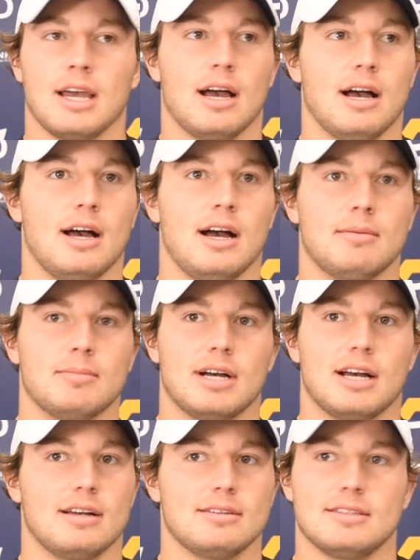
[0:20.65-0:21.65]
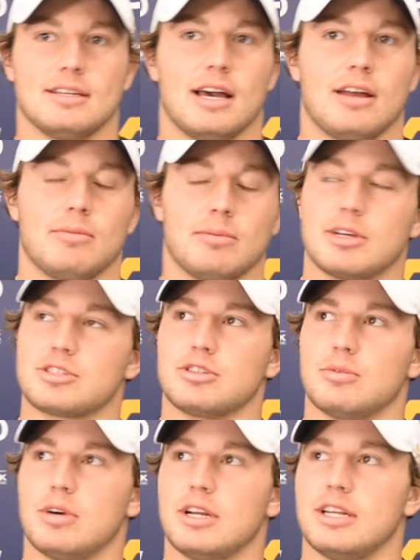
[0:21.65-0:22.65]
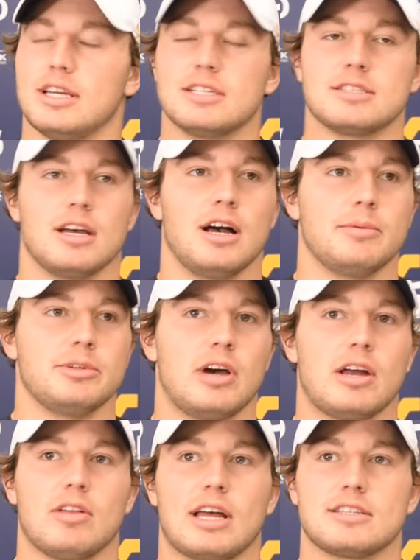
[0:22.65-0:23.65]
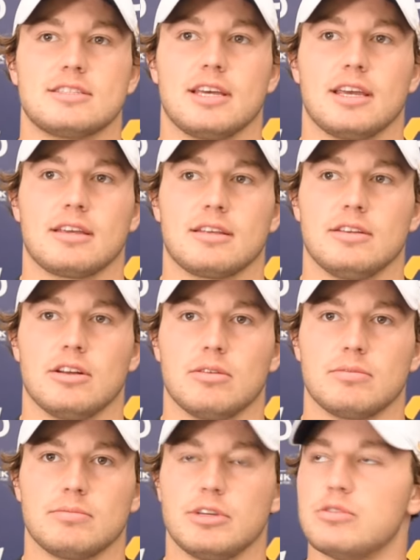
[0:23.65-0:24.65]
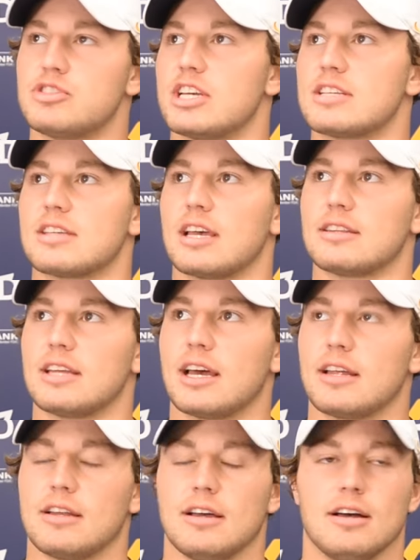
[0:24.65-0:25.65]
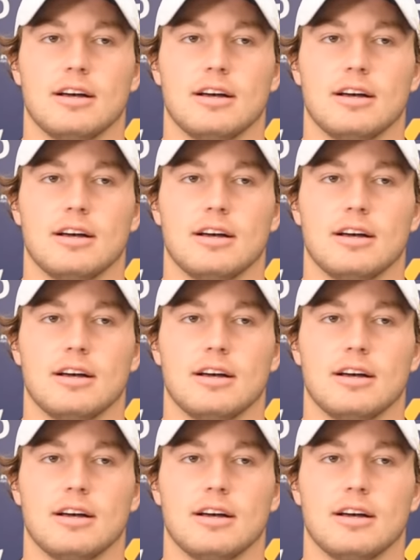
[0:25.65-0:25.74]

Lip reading: I'm not sure what it is. I don't like to take, huge hits like that.